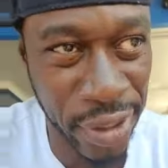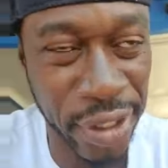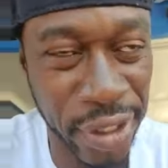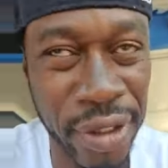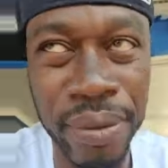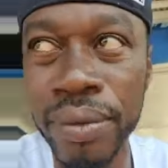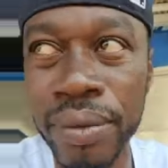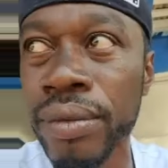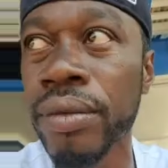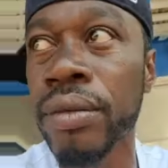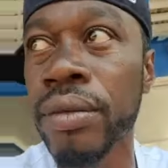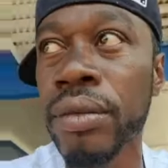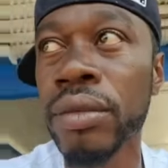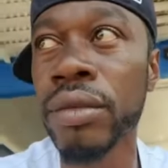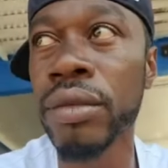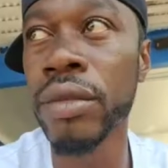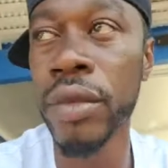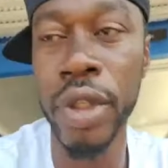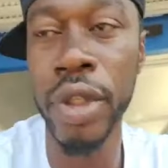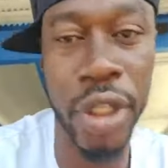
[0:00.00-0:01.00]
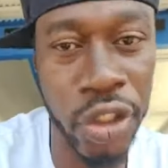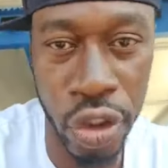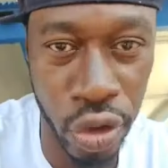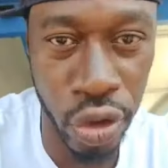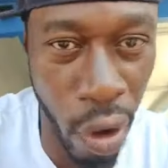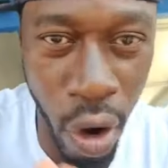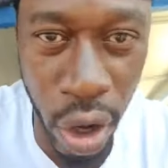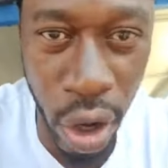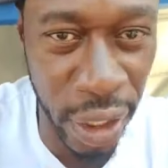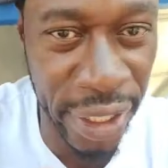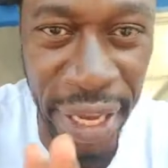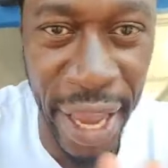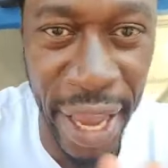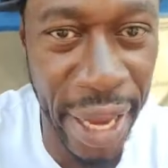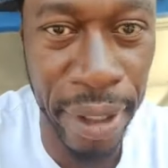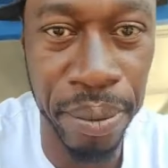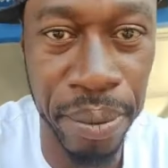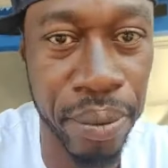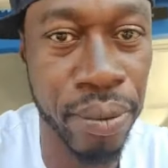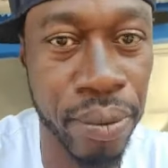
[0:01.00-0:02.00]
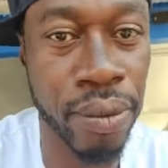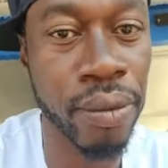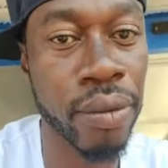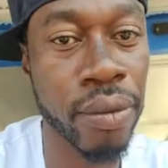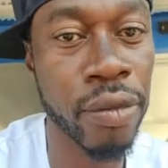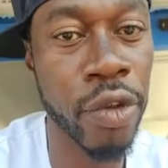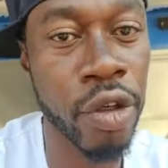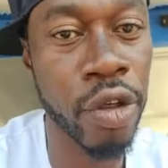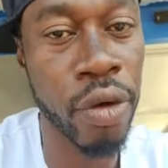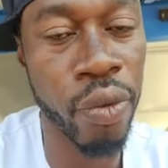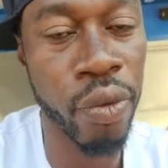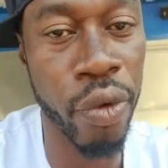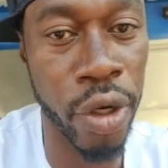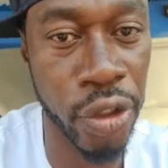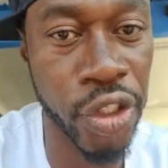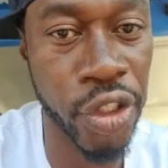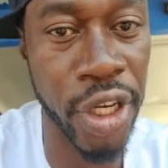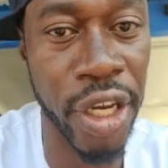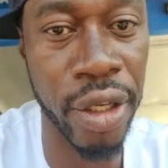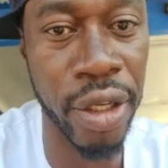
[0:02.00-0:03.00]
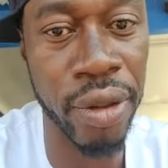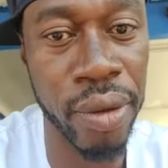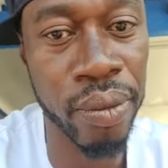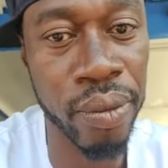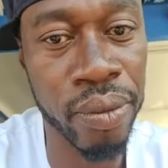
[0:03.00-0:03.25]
easy. This is all a game. Real shit.